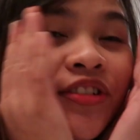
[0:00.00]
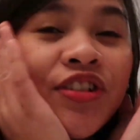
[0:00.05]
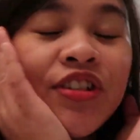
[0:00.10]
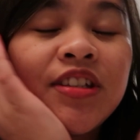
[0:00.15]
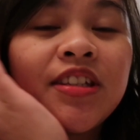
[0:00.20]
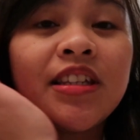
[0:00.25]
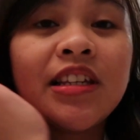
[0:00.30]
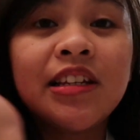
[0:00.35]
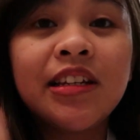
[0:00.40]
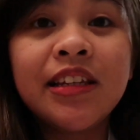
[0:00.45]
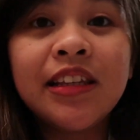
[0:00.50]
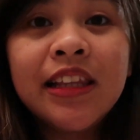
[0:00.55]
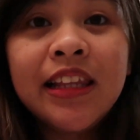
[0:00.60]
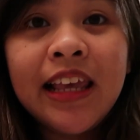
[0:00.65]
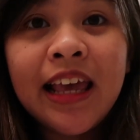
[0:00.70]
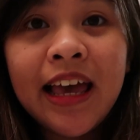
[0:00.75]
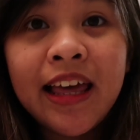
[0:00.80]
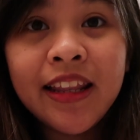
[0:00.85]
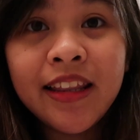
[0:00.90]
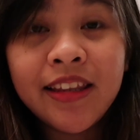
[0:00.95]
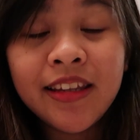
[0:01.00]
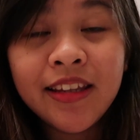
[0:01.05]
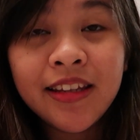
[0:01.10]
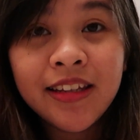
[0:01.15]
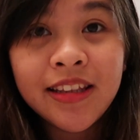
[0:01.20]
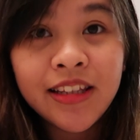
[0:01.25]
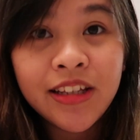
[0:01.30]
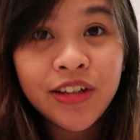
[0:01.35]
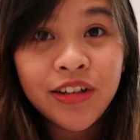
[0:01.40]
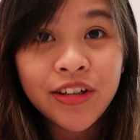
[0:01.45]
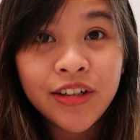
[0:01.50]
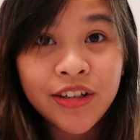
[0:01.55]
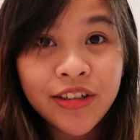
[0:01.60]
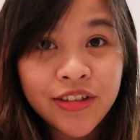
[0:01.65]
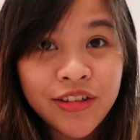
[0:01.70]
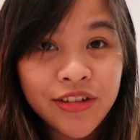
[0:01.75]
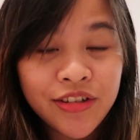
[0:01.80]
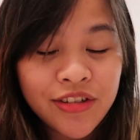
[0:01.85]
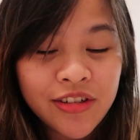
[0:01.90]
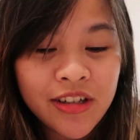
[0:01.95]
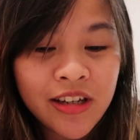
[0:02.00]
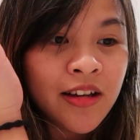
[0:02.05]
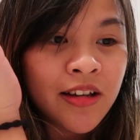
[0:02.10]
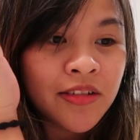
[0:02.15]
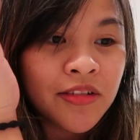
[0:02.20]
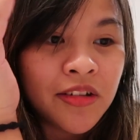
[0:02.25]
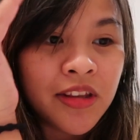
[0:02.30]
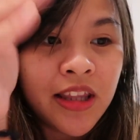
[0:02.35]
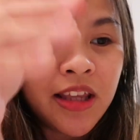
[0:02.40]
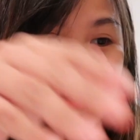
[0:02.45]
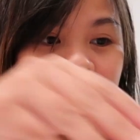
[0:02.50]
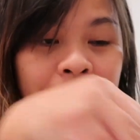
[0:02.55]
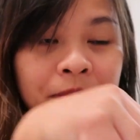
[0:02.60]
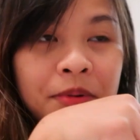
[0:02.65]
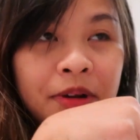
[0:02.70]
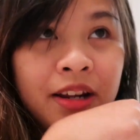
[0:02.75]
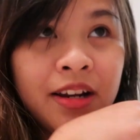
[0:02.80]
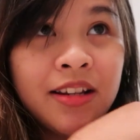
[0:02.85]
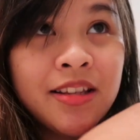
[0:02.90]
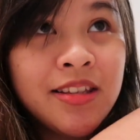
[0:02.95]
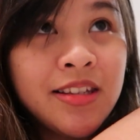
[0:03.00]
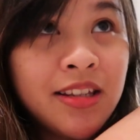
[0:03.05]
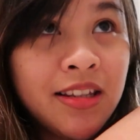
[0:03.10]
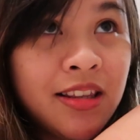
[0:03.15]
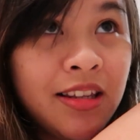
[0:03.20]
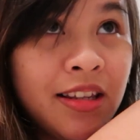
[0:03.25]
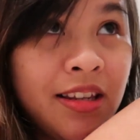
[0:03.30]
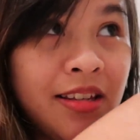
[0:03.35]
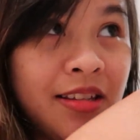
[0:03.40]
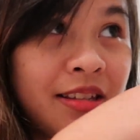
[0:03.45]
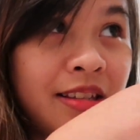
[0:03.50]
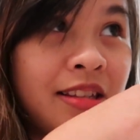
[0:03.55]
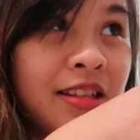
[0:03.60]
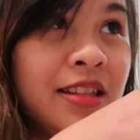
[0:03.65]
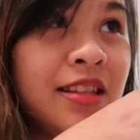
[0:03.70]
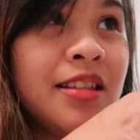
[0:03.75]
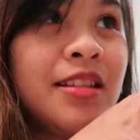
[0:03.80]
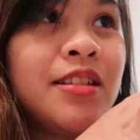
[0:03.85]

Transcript: just suddenly had the urge to take a pregnancy test.